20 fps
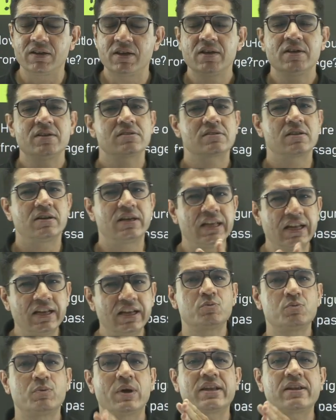So the deal is,
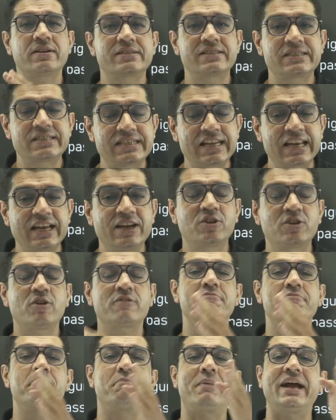when our state of
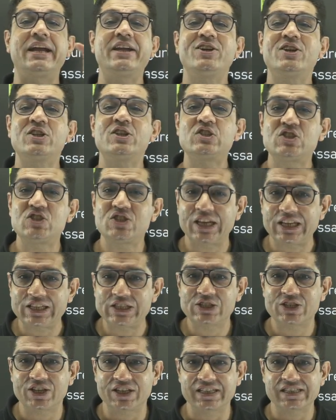mind
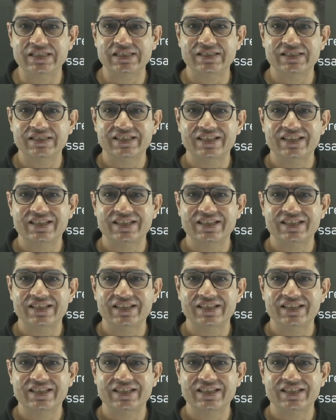changes,